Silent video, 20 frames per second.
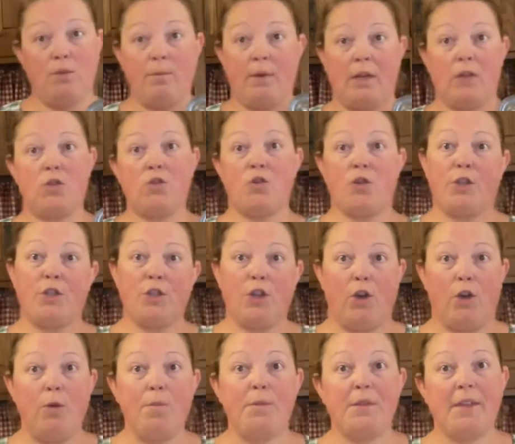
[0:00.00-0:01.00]
monster
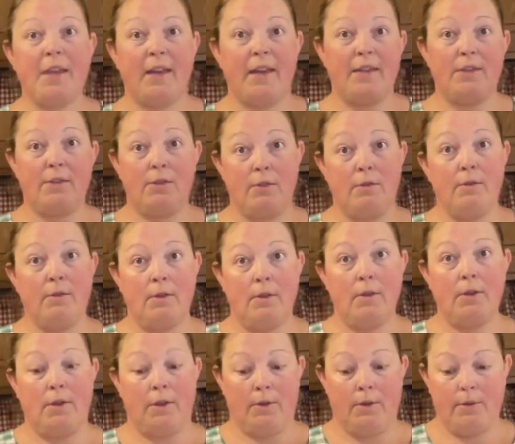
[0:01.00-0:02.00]
scoops because,
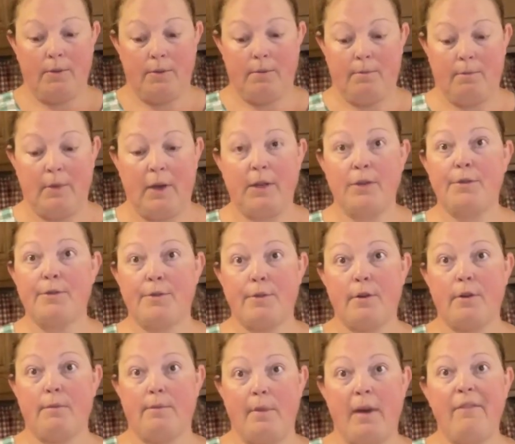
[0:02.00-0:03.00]
you know,
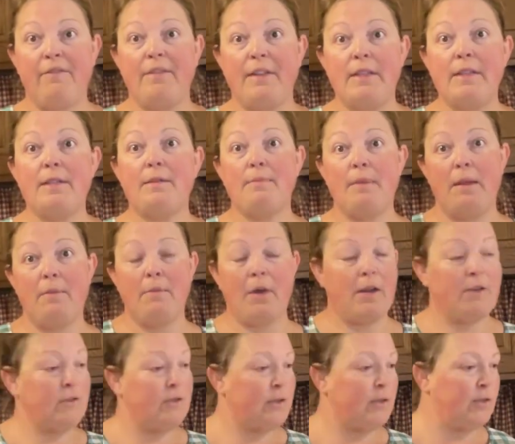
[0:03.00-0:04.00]
monster muffins mean
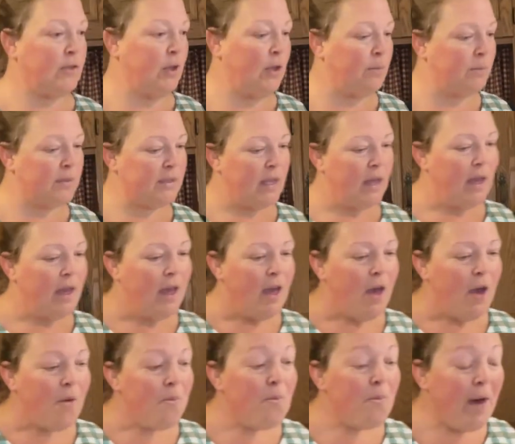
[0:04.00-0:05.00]
monster scoops.
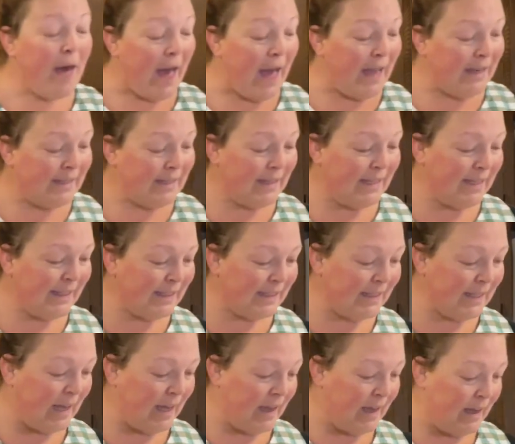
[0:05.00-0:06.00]
But this
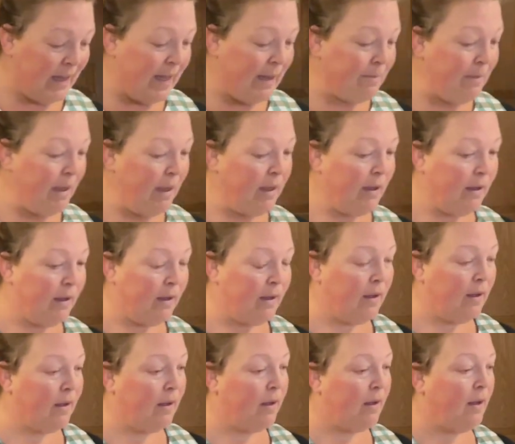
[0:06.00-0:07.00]
time
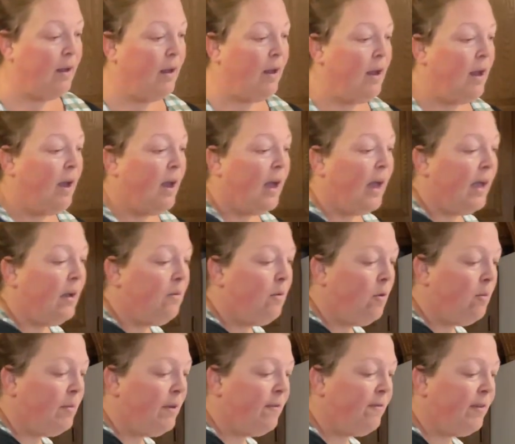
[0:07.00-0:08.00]

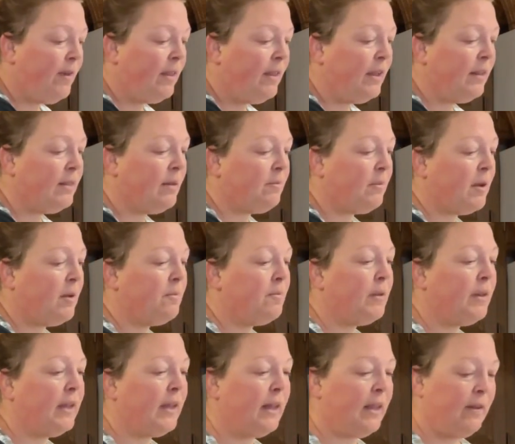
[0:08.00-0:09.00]
won't be filling them
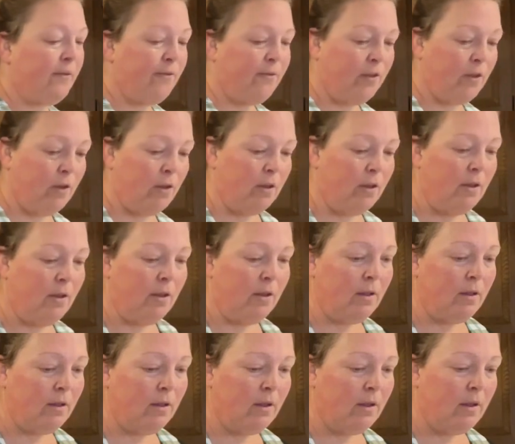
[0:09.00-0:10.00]
completely full.
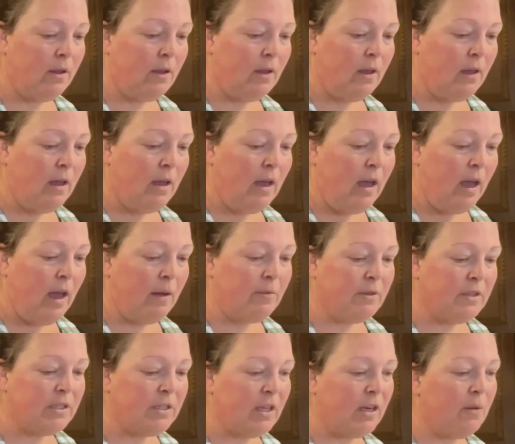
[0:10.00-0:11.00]
I'm
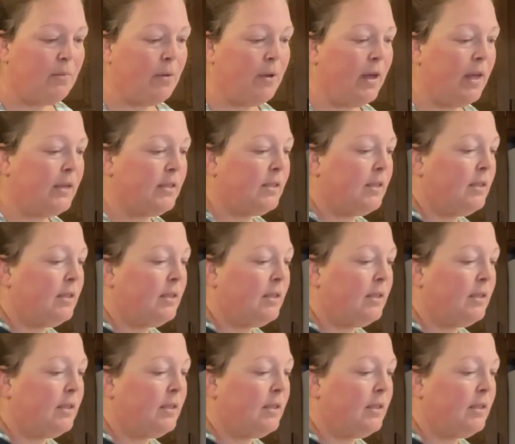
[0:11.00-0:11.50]
just going to put